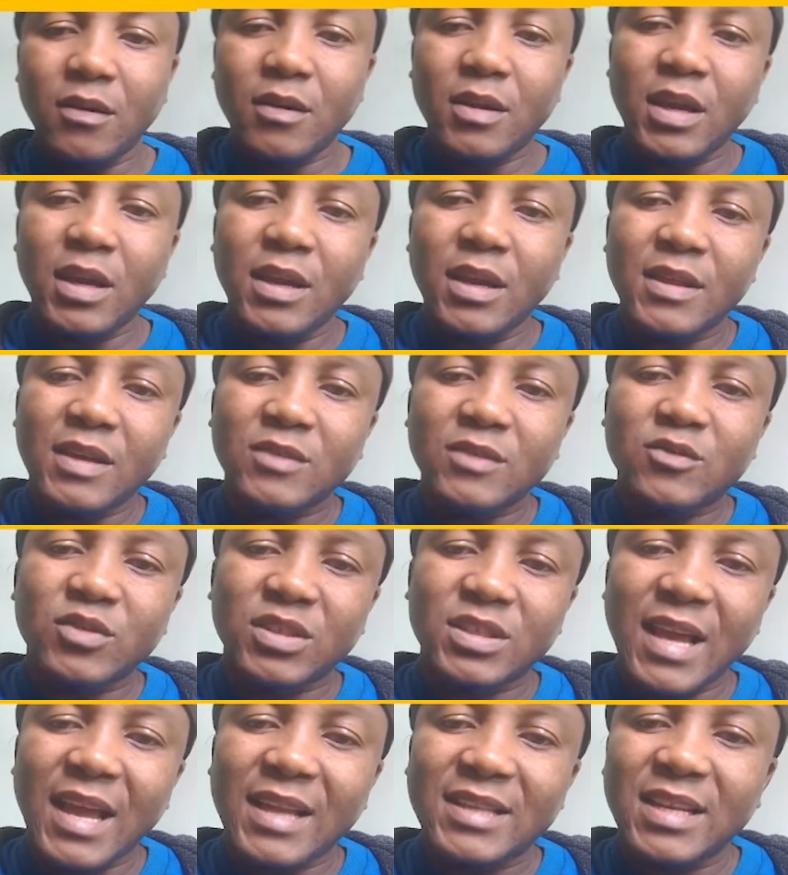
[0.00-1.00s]
Okay, that was
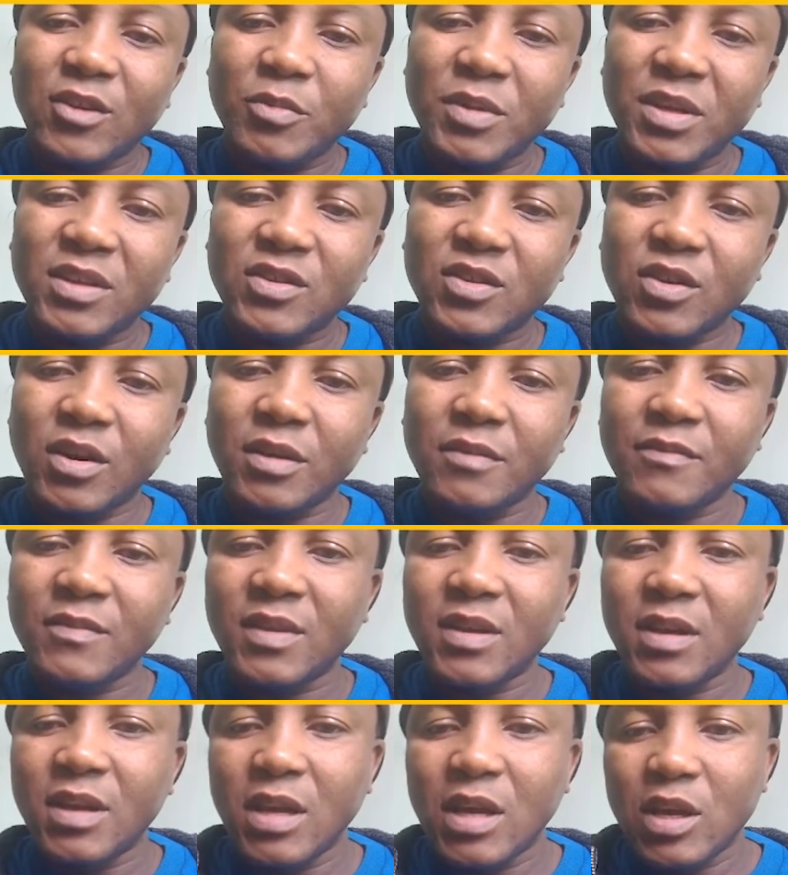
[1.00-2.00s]
dead a little bit. Sorry.
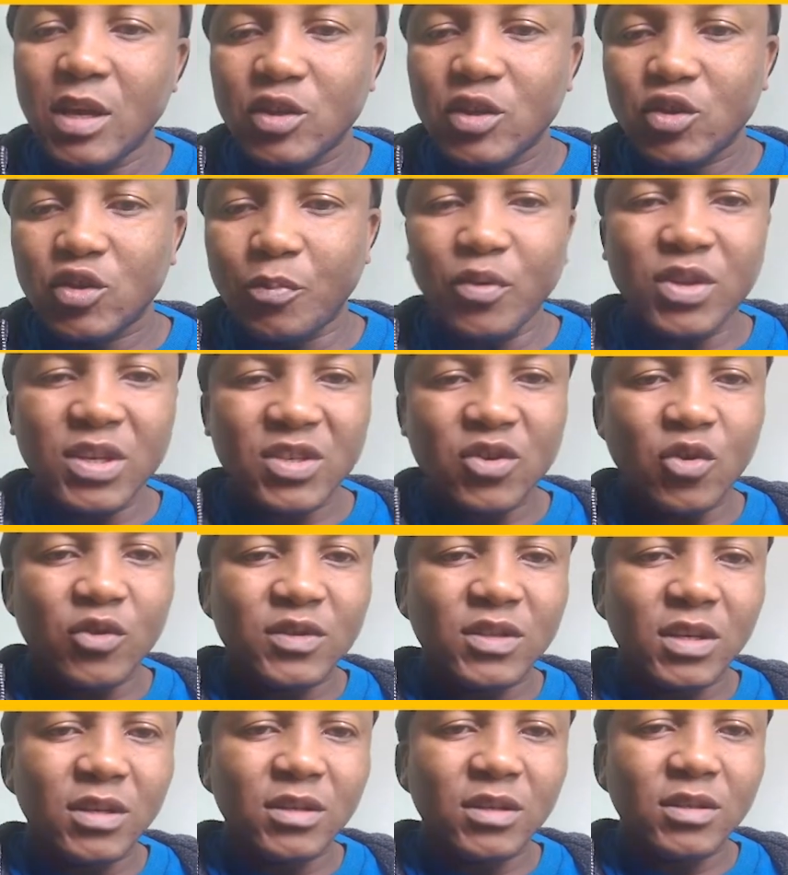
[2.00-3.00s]
So put this
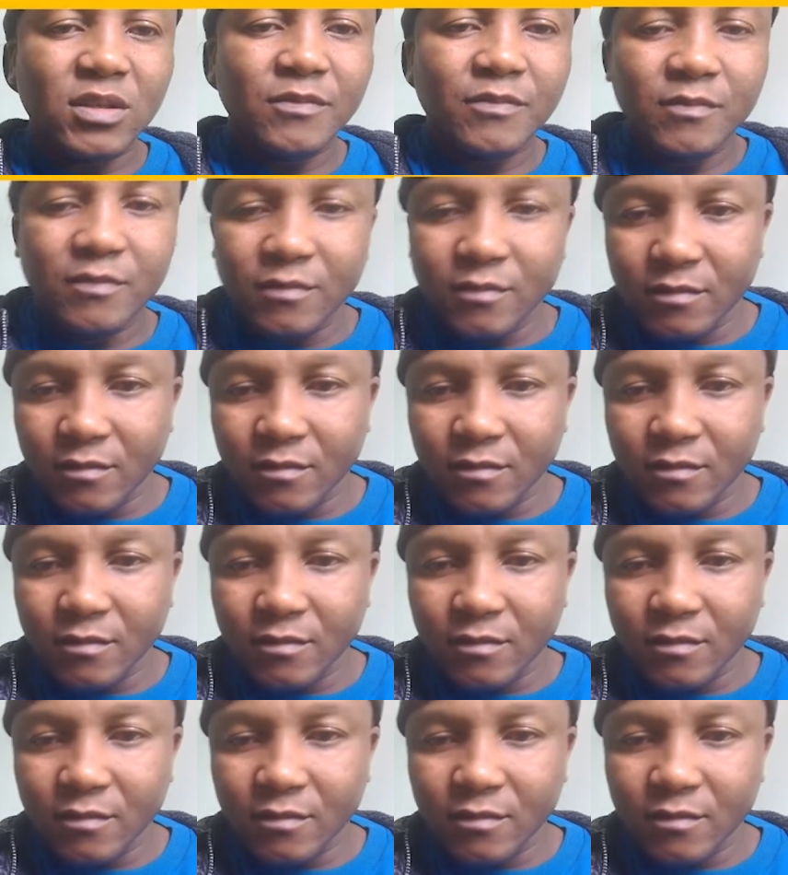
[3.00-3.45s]
constant.